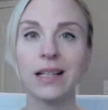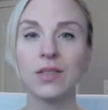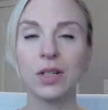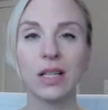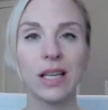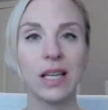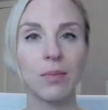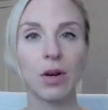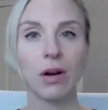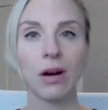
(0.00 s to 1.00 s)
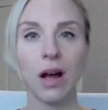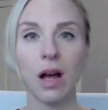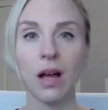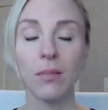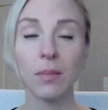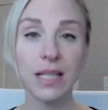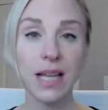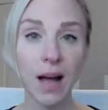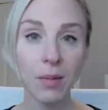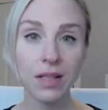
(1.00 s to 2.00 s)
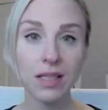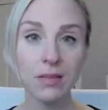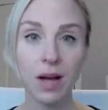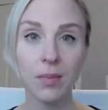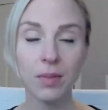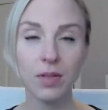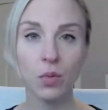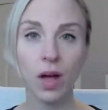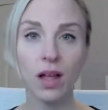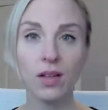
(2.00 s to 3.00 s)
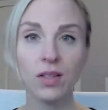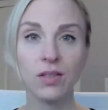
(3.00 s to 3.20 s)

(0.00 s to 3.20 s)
It's going to keep your metabolism up as well,